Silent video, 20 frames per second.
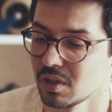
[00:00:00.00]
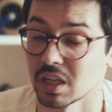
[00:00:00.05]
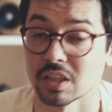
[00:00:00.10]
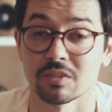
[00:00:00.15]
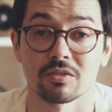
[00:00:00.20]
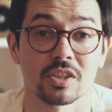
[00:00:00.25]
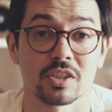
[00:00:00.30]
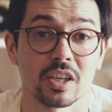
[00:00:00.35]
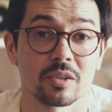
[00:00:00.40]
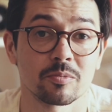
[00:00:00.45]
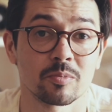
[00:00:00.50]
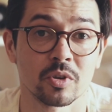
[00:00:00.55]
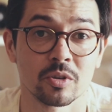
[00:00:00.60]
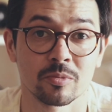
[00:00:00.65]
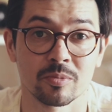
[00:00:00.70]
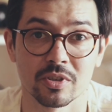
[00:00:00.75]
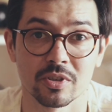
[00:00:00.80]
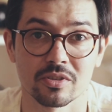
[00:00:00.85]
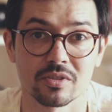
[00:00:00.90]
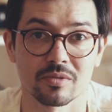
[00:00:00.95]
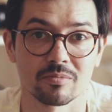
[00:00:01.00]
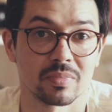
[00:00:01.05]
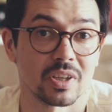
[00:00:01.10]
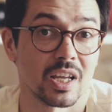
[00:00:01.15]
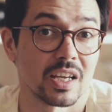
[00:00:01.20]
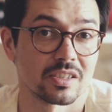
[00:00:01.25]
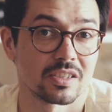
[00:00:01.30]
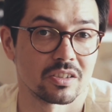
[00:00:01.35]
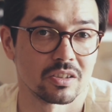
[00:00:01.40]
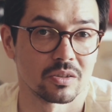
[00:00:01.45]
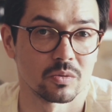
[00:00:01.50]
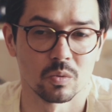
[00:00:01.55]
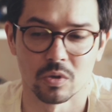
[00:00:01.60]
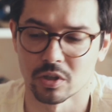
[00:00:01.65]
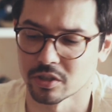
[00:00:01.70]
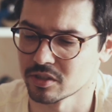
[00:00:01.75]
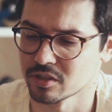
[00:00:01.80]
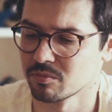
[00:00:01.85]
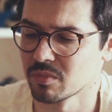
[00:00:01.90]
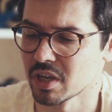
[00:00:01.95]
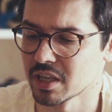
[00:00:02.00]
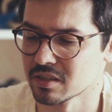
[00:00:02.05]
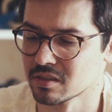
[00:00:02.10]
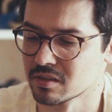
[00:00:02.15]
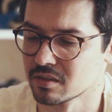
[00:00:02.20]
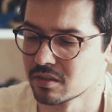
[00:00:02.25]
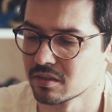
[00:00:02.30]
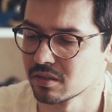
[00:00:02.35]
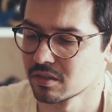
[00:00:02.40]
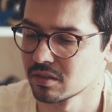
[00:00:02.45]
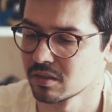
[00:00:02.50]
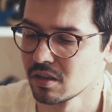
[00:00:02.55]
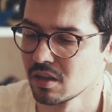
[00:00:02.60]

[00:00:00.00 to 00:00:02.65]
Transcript: And for that purpose, plastic works best.